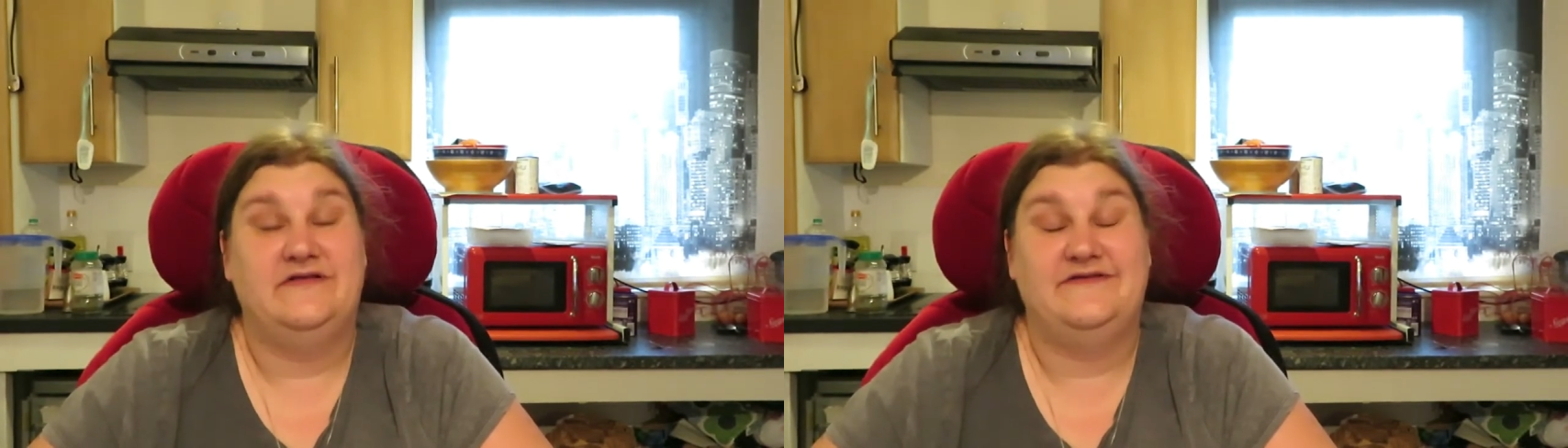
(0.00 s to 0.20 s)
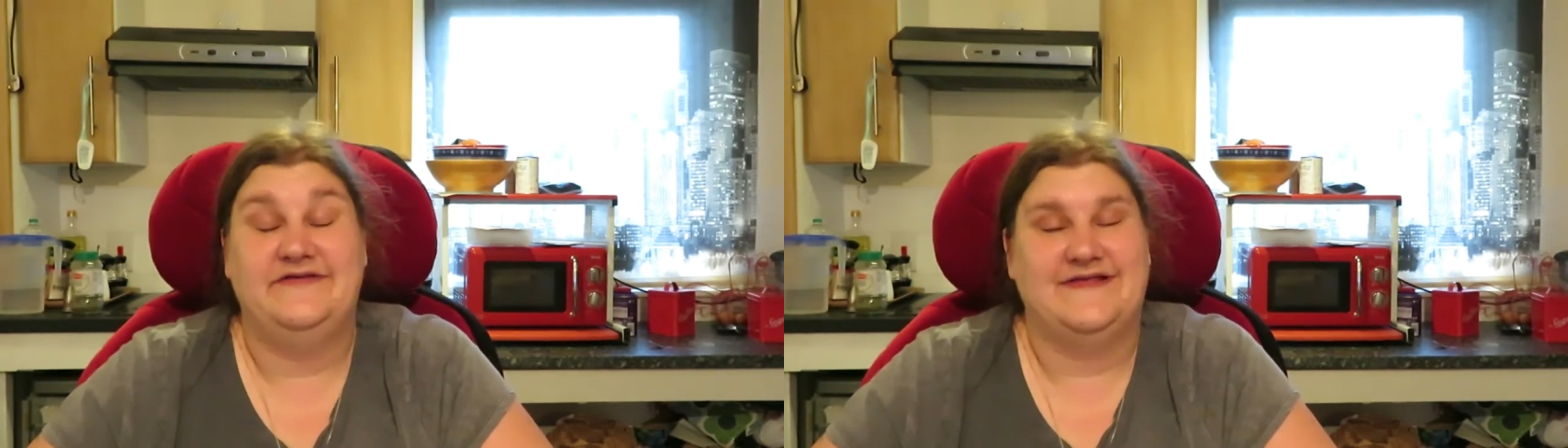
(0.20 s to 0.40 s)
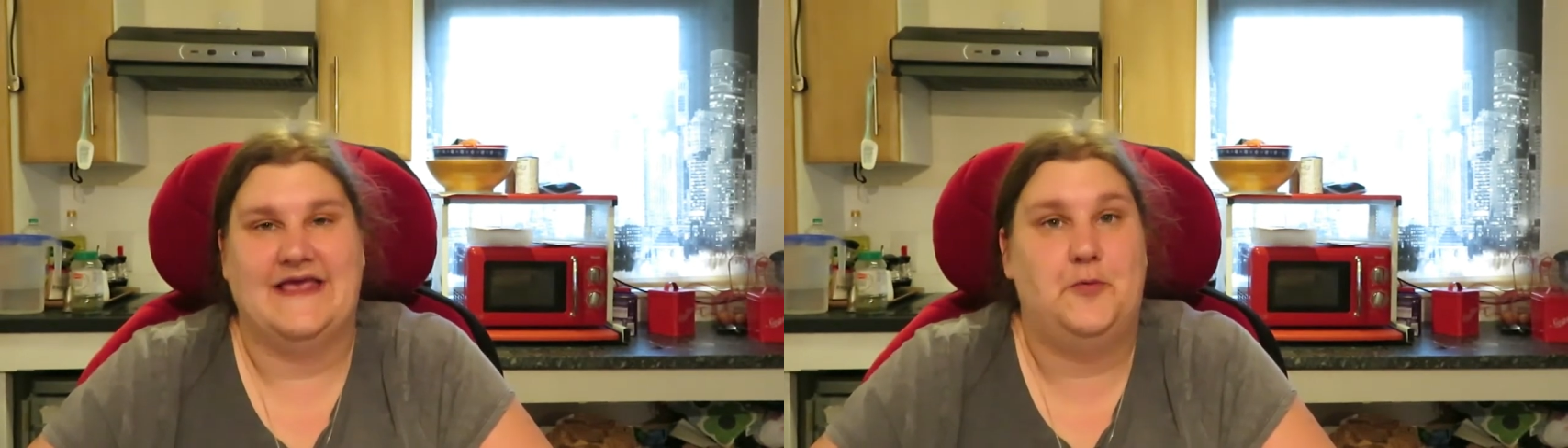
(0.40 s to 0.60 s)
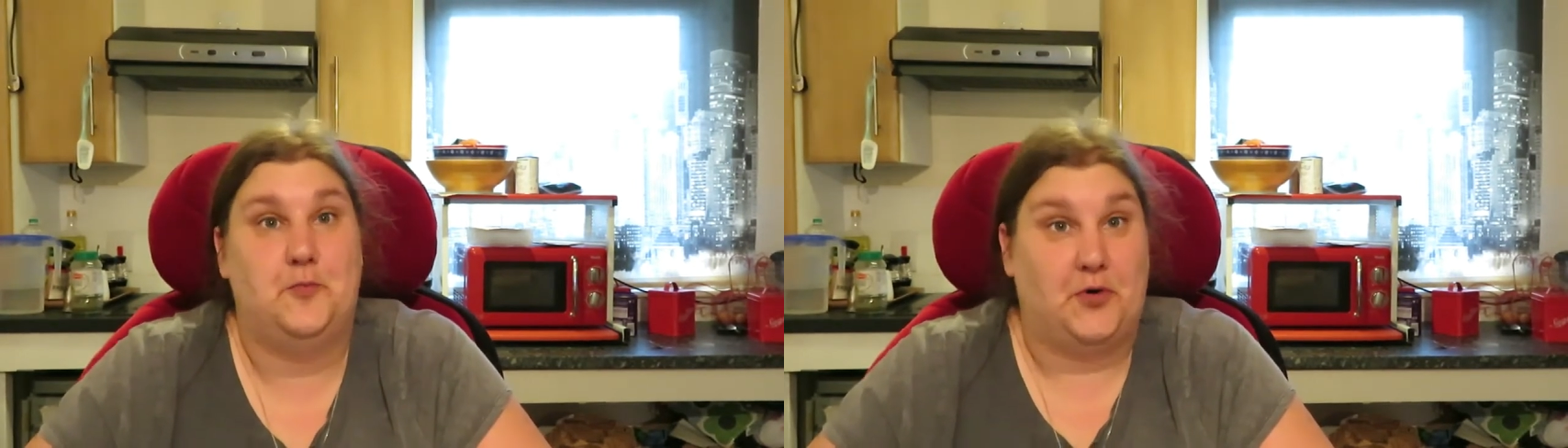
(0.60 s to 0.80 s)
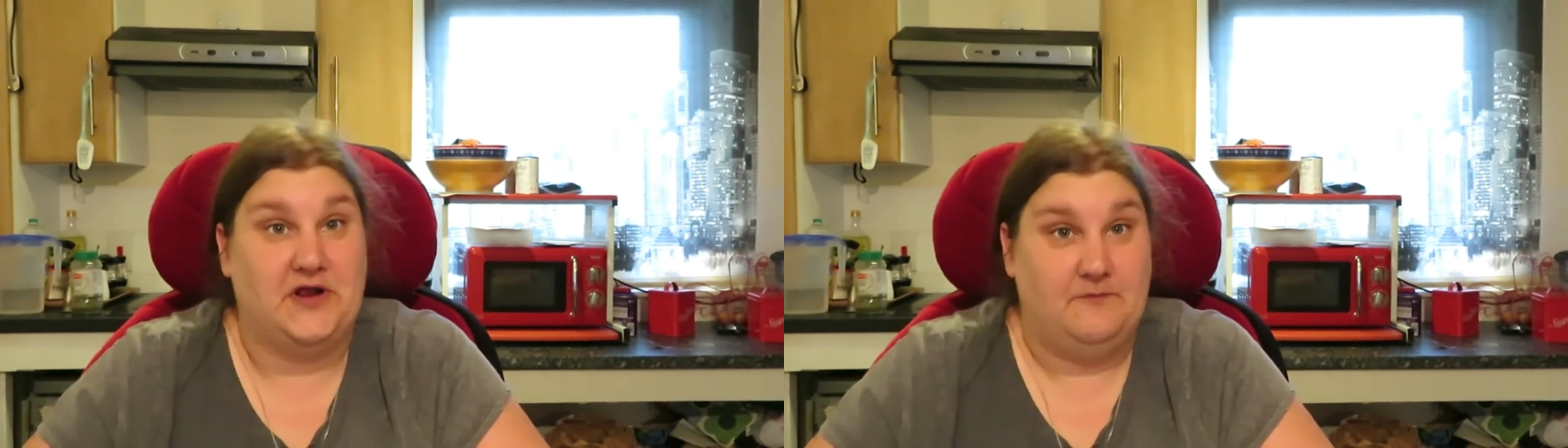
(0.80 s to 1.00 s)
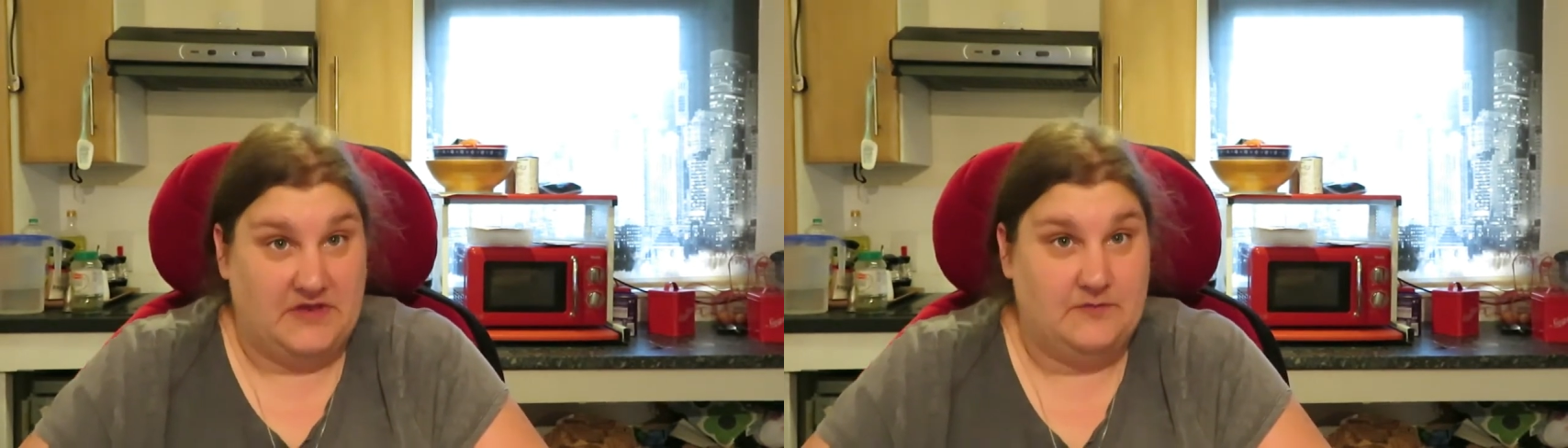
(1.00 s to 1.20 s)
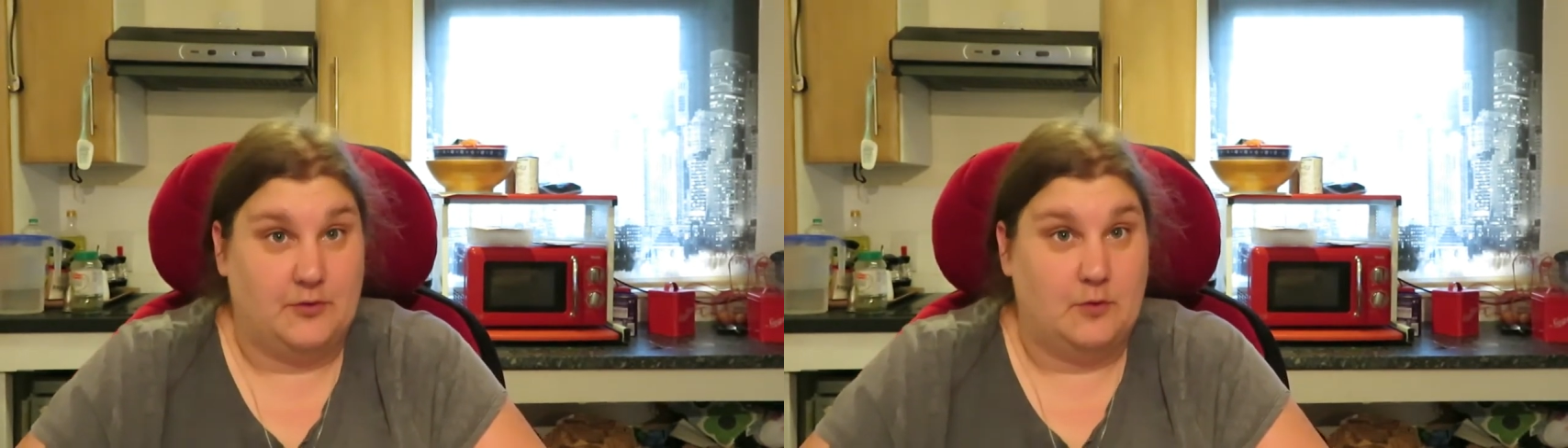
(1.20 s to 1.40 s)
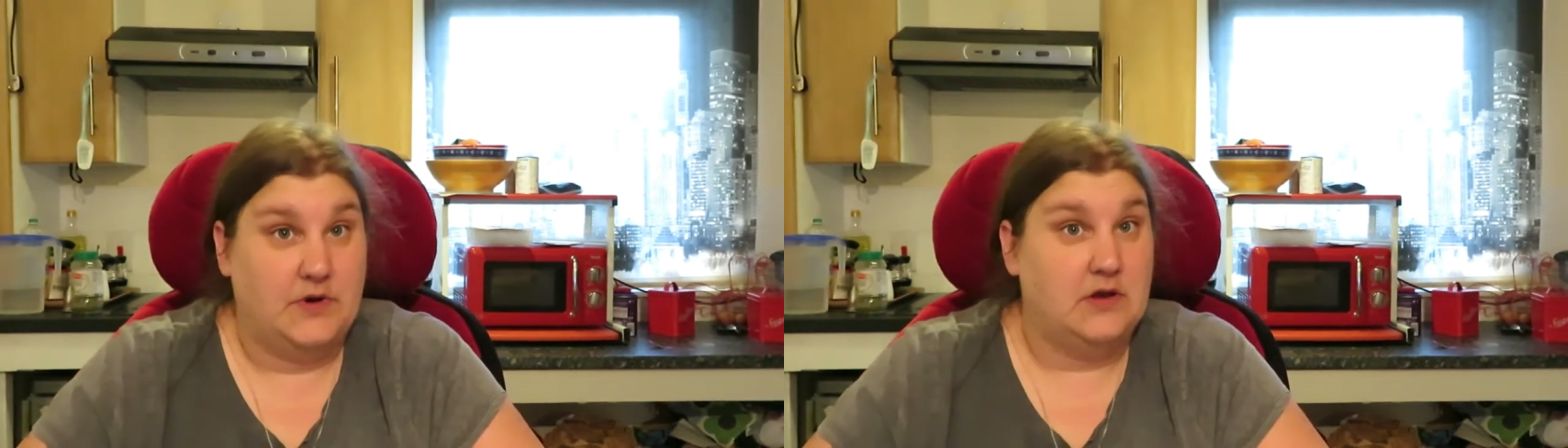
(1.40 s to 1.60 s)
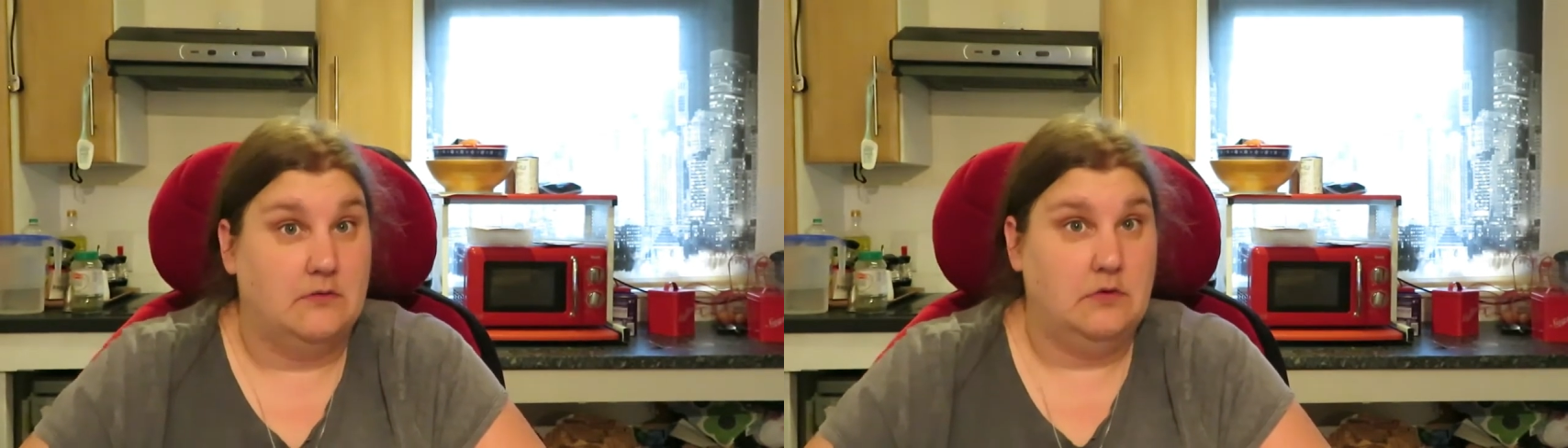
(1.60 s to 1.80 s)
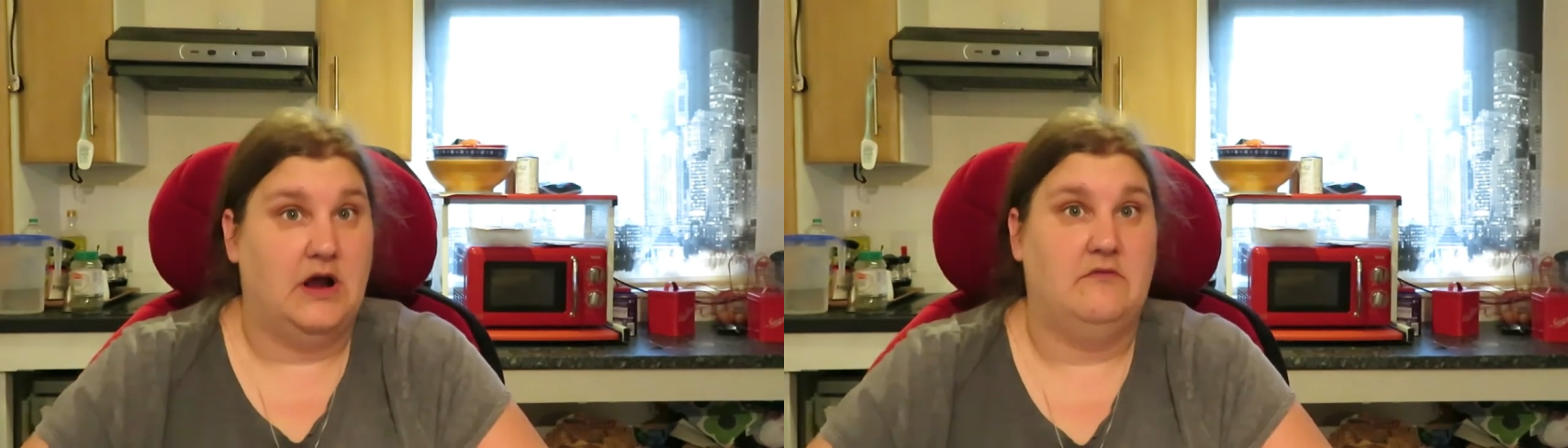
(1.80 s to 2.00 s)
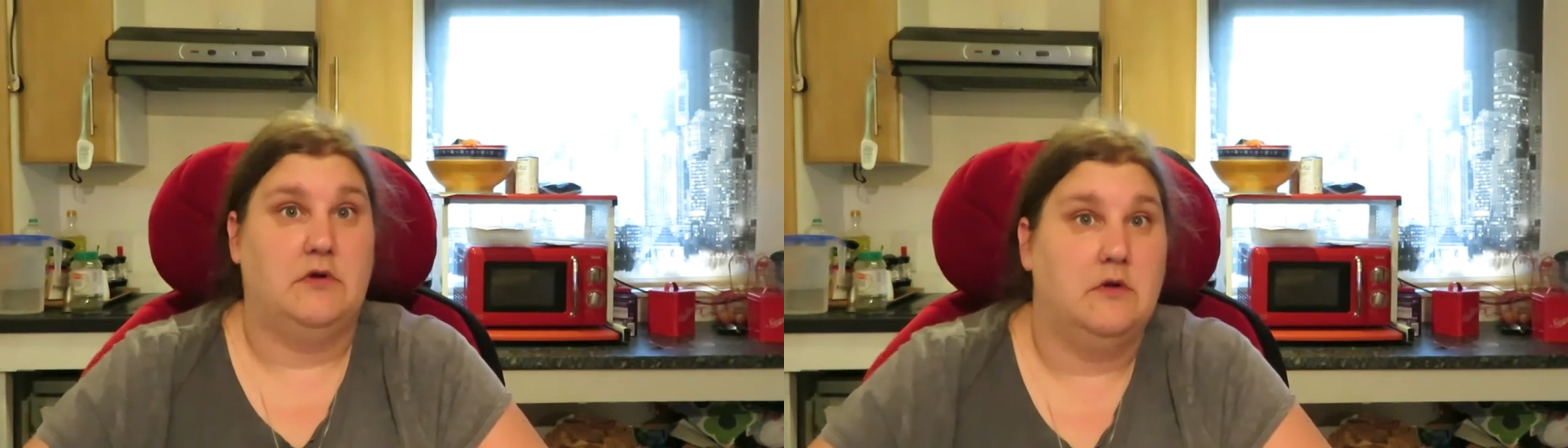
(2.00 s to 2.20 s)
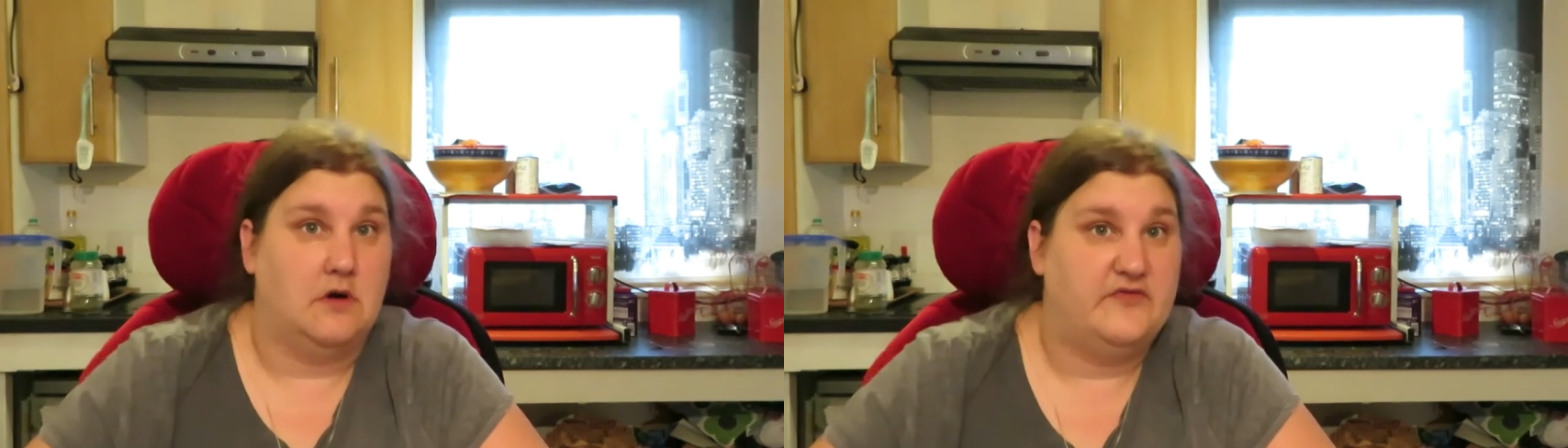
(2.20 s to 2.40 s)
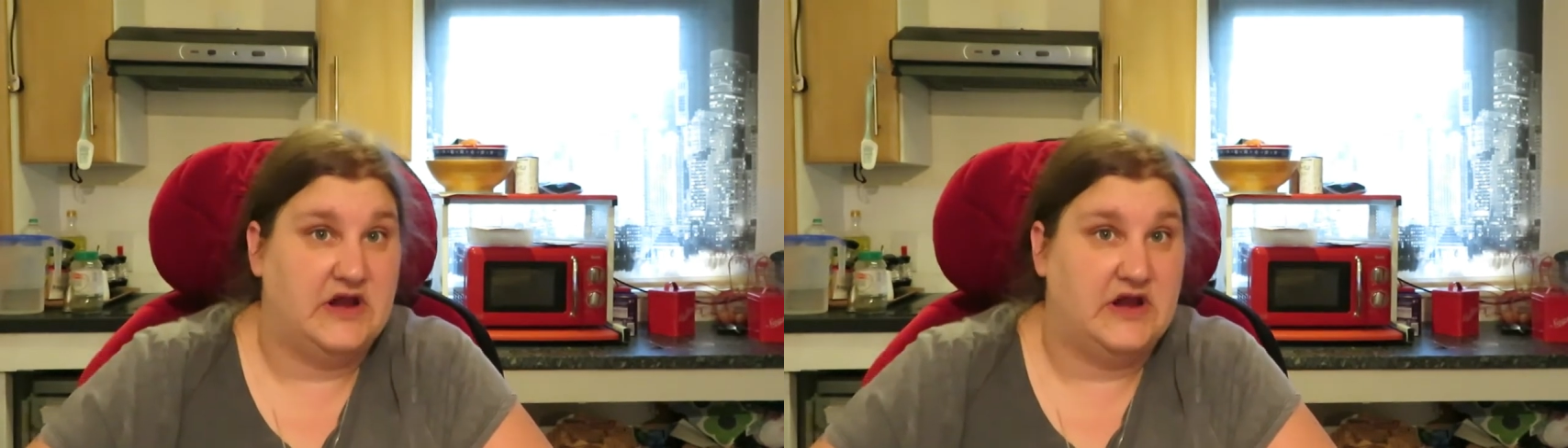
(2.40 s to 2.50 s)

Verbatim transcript: just able-bodied people, we all have a lot of